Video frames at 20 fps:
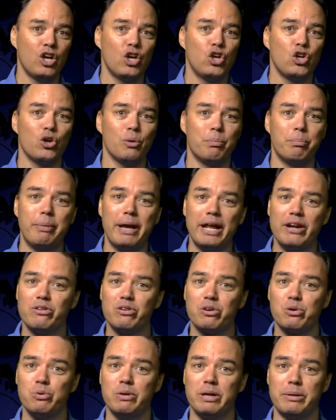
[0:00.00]
you're better
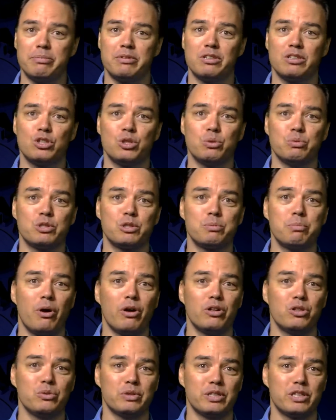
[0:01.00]
equipped to
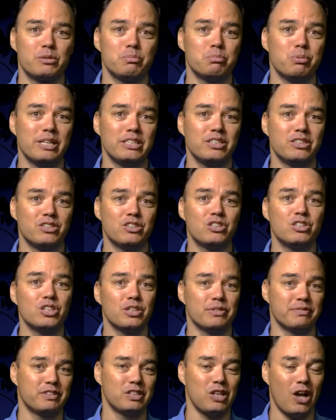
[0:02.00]
respond to expressions
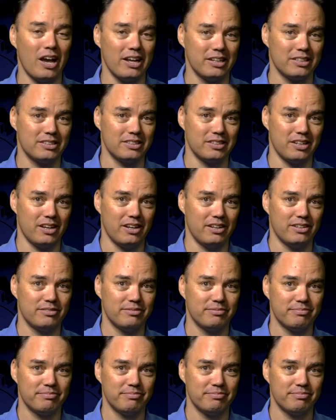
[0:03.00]
of science denial.